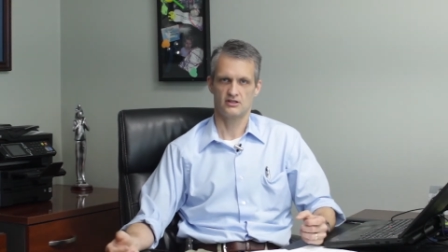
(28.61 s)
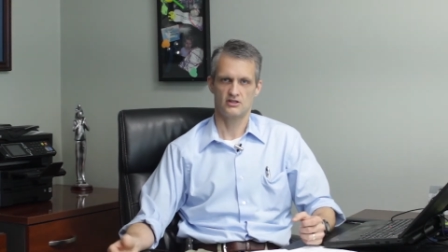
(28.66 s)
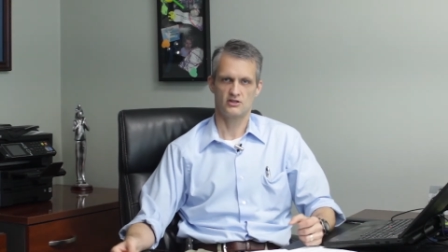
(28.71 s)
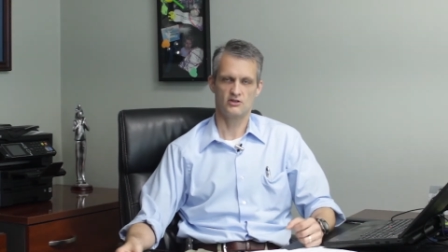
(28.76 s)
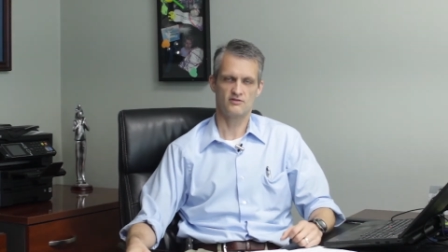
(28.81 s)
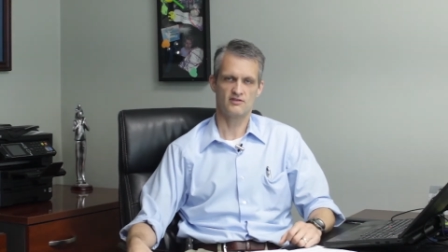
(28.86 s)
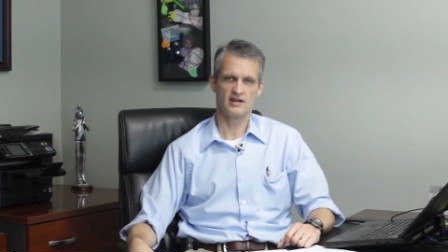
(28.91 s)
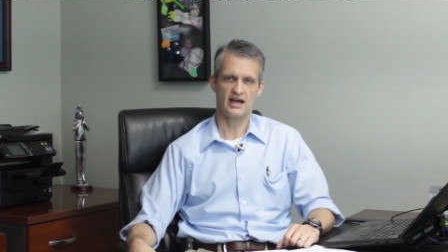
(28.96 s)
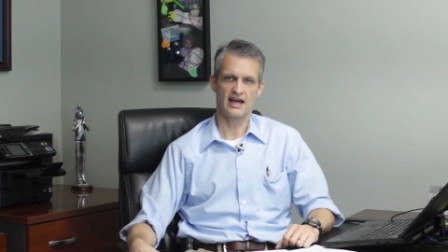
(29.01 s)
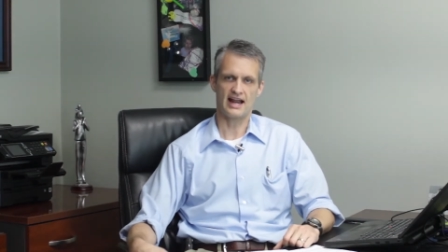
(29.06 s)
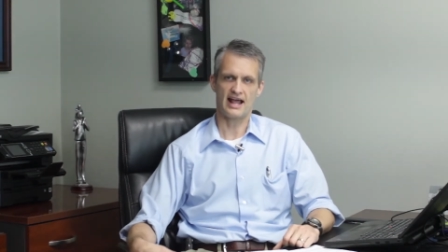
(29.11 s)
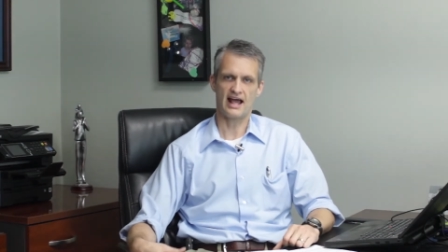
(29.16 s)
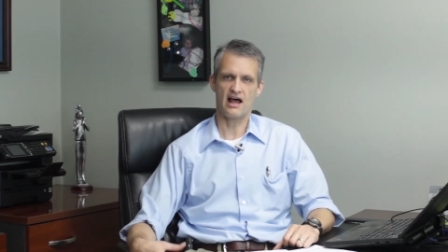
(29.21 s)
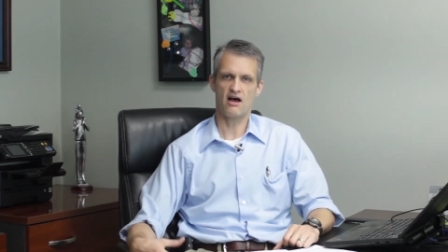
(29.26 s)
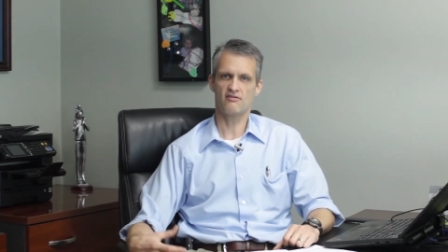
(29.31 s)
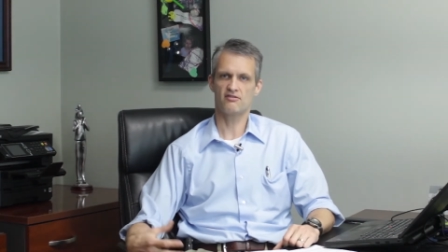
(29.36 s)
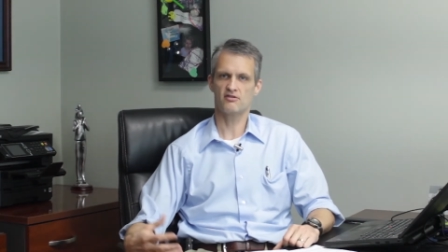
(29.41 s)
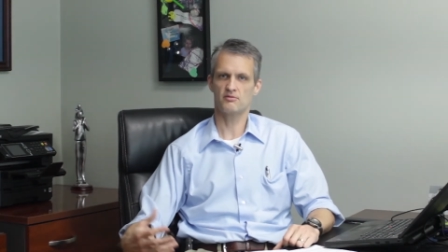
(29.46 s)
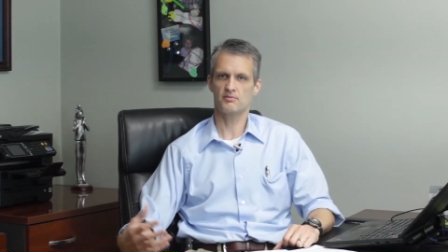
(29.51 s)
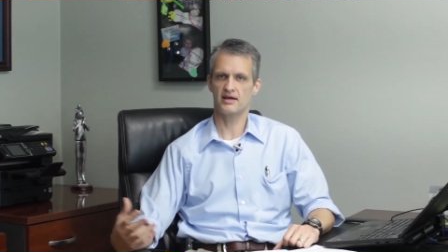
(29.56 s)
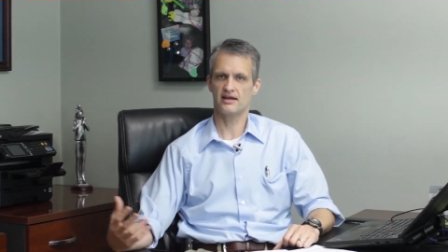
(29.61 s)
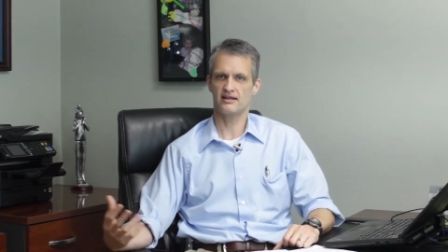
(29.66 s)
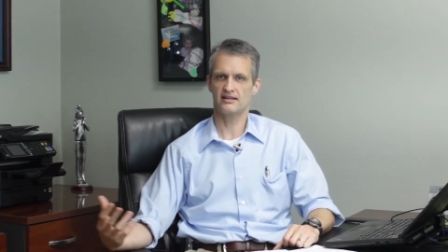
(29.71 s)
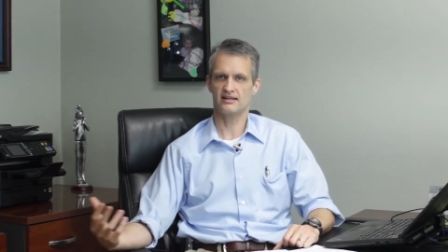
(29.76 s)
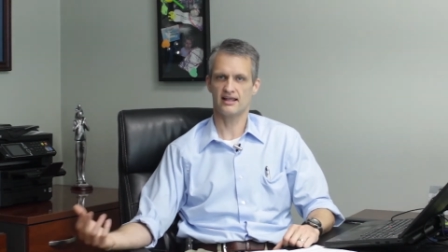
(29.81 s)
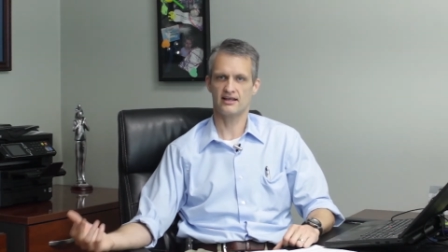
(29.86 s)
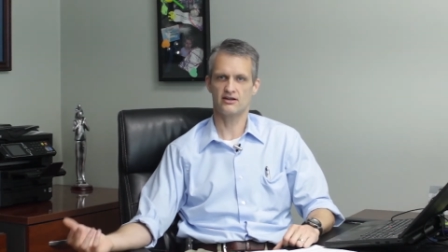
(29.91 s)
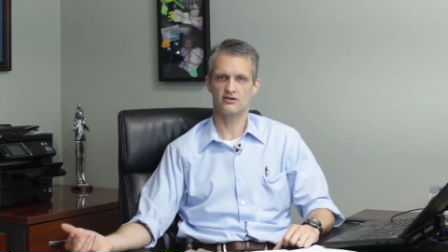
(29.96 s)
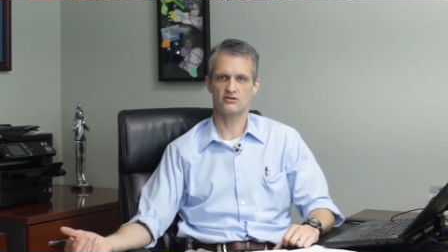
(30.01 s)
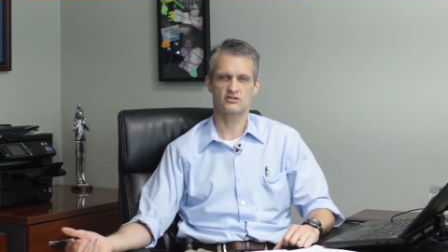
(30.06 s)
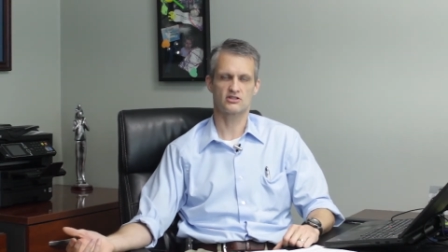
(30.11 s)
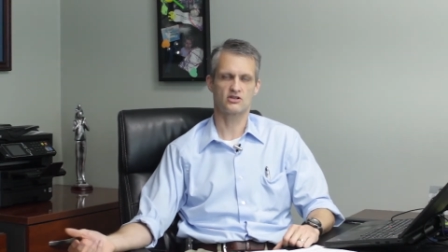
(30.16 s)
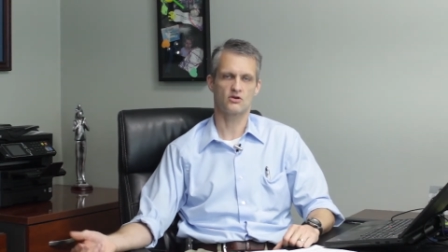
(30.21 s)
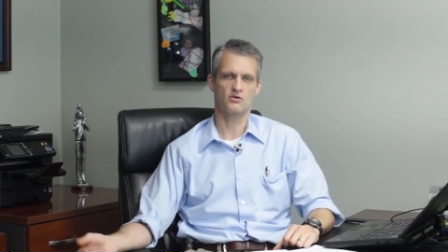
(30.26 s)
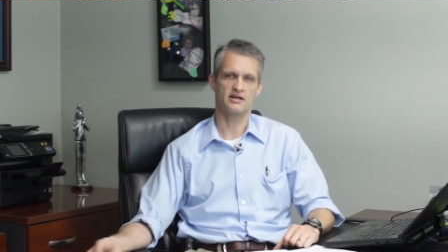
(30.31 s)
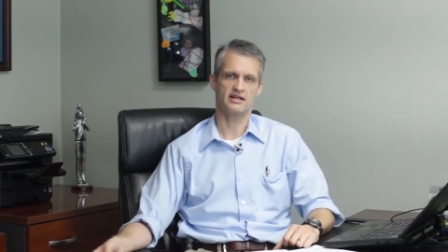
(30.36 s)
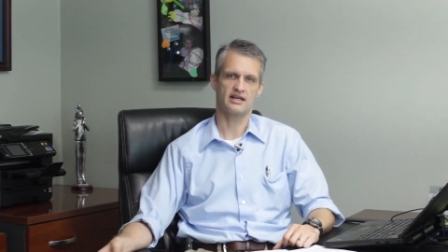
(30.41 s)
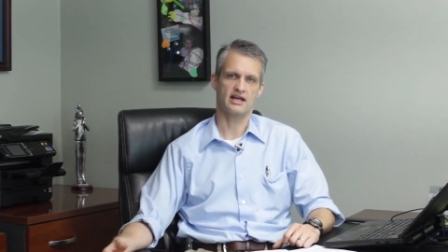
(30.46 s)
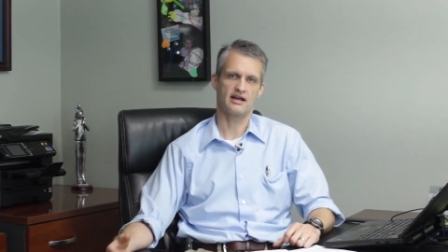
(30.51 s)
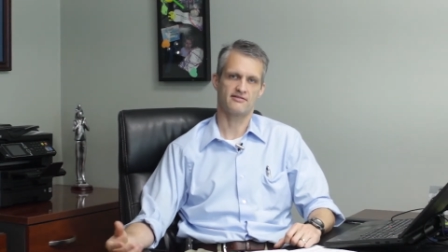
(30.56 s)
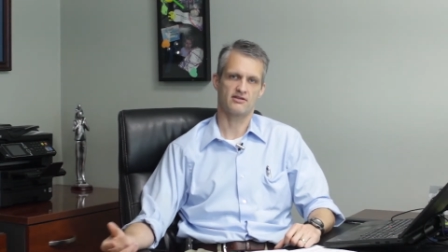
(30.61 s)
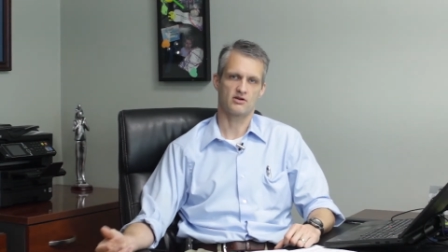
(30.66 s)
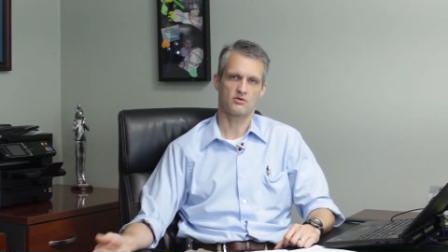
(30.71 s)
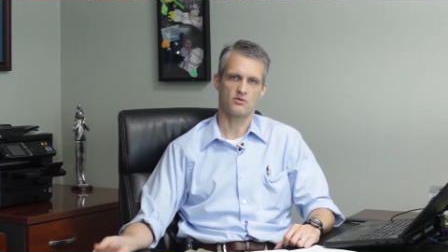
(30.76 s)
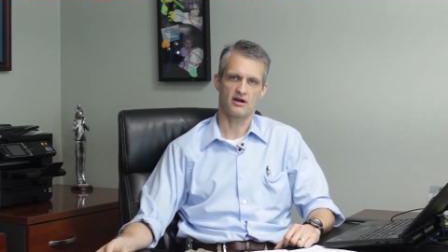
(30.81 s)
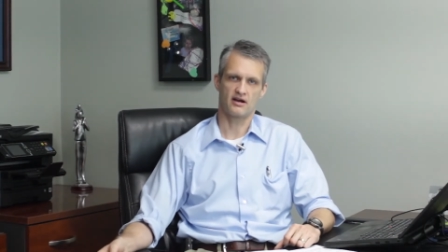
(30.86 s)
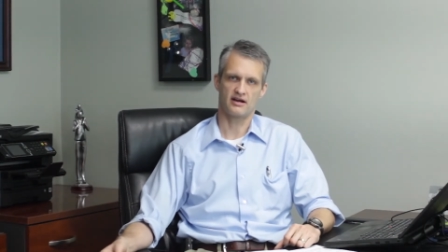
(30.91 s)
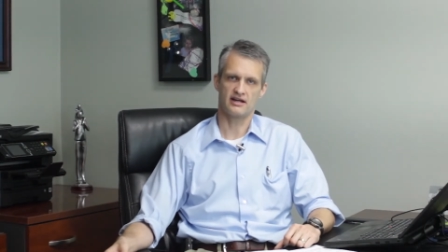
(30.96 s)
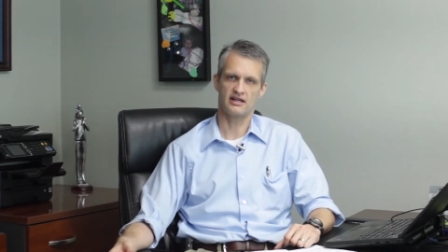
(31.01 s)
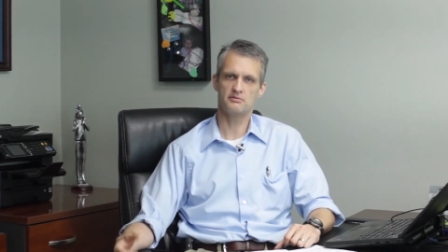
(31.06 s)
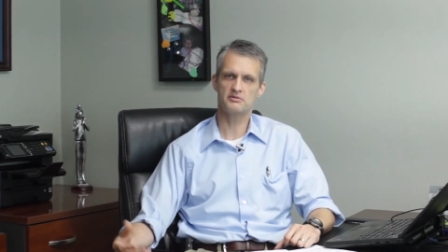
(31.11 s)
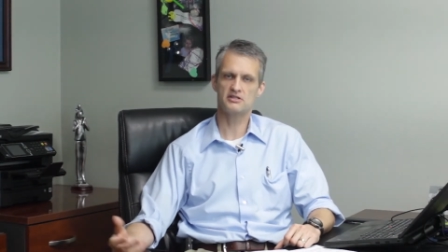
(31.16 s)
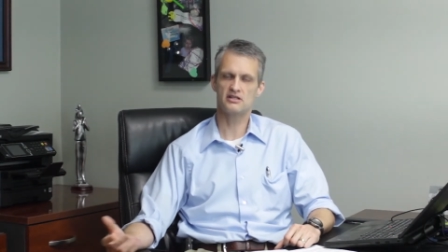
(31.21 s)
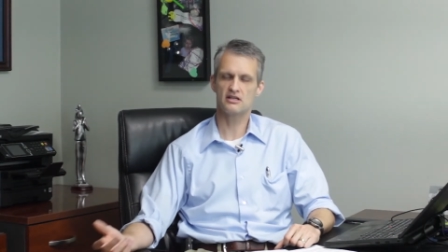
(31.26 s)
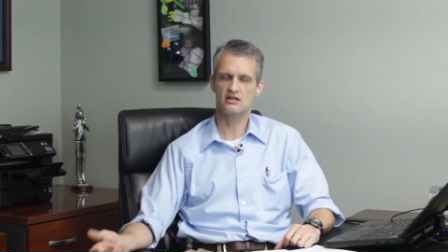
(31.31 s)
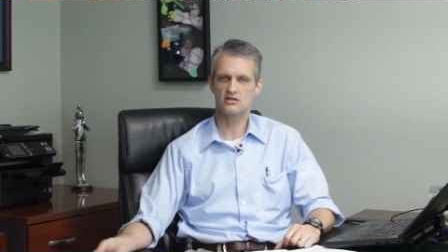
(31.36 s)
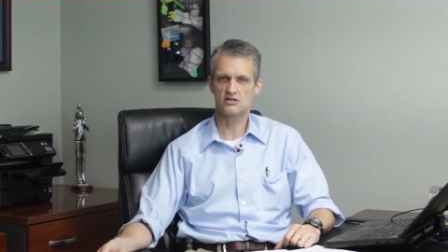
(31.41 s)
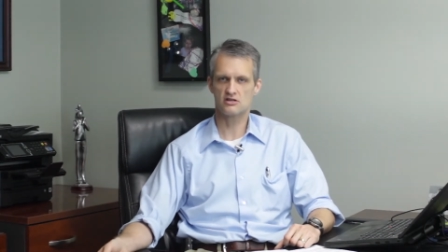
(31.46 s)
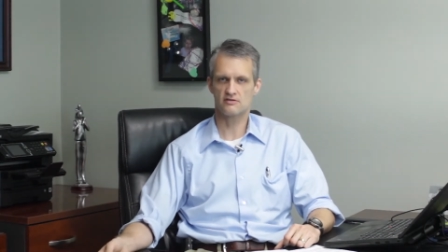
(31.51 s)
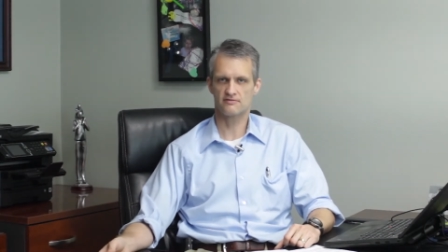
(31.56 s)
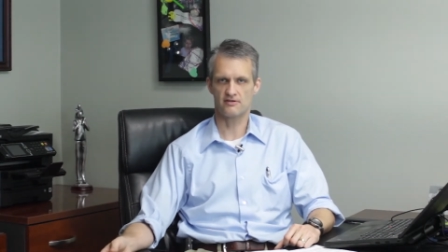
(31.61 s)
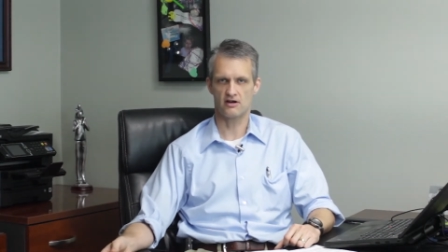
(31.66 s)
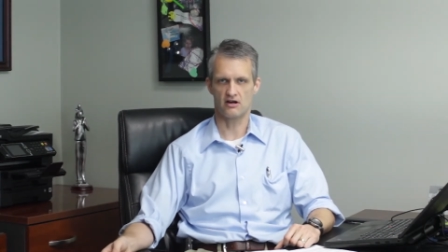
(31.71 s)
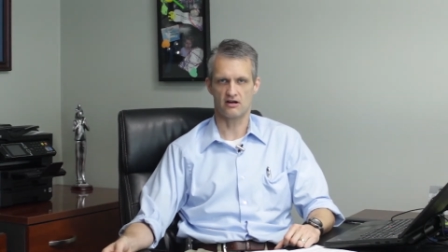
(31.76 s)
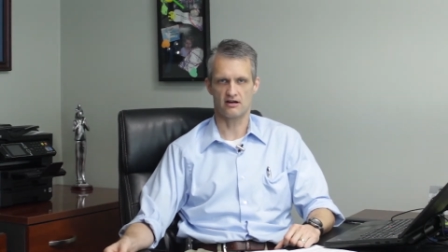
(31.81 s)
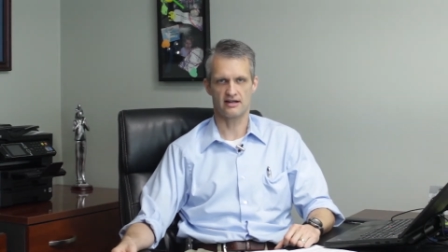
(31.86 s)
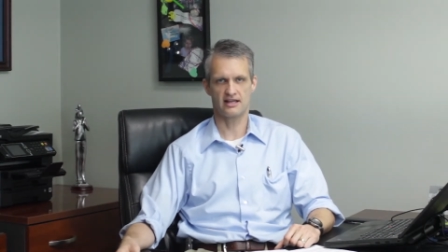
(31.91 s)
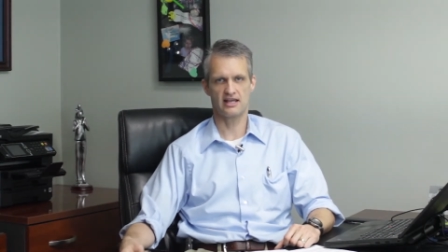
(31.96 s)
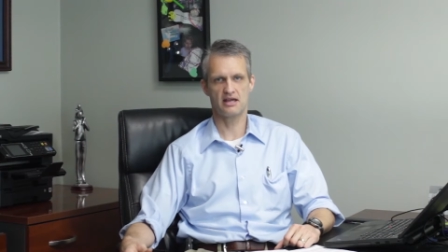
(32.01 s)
You've got alphabet letters going everywhere MTHFR,